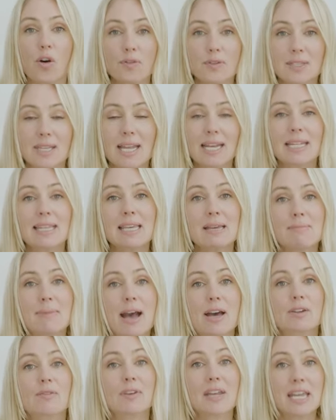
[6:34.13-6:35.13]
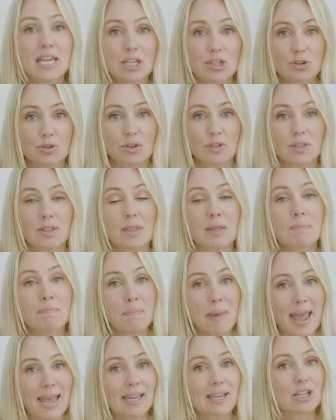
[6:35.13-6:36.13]
offsetting the amount of interest that the
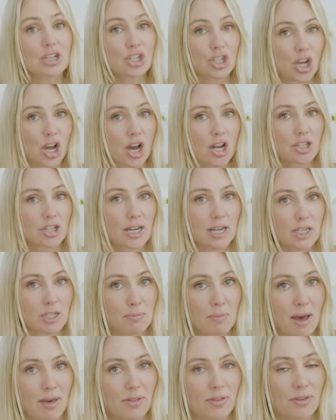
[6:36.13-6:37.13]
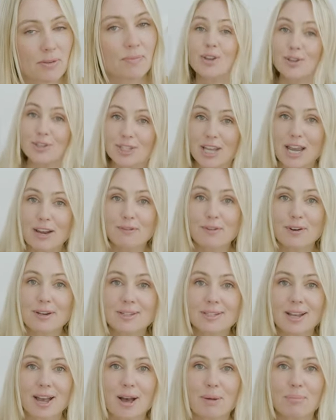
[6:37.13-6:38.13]
bank charge each month. So say, for
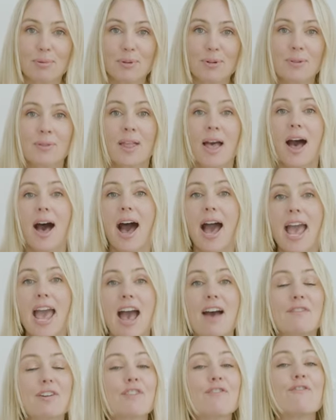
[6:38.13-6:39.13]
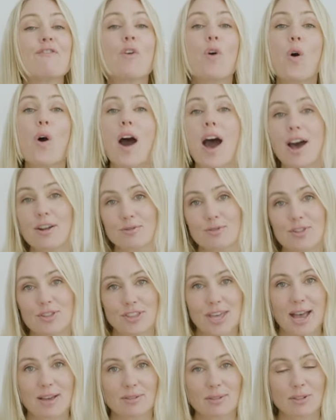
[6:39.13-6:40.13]
example, I have a
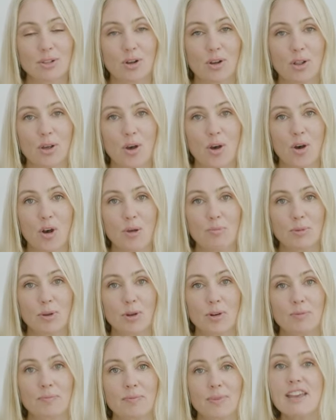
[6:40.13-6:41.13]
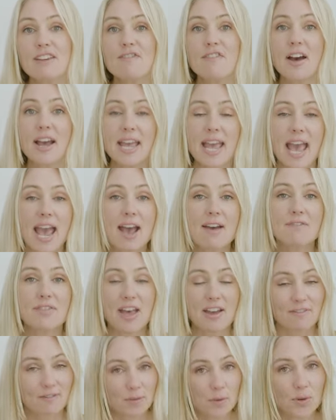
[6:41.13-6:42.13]
$400,000 home loan. If I have
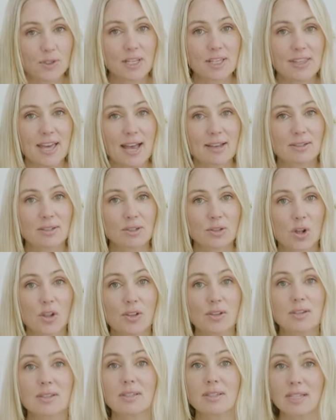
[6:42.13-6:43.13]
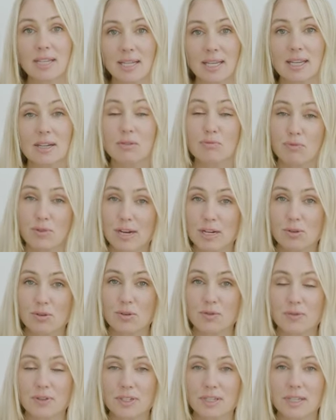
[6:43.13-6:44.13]
that $40,000 sitting in a
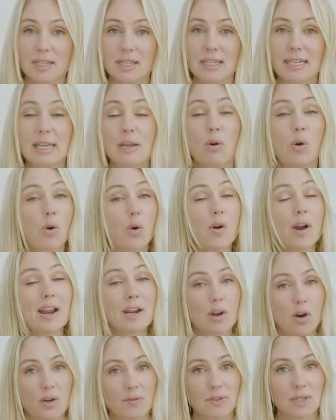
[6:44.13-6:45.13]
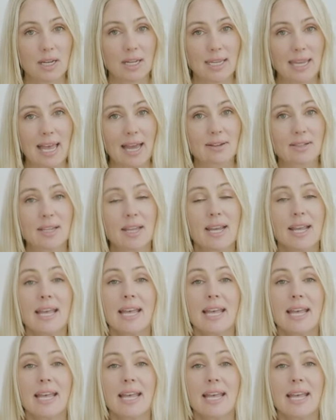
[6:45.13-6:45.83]
redraw facility or an offset account,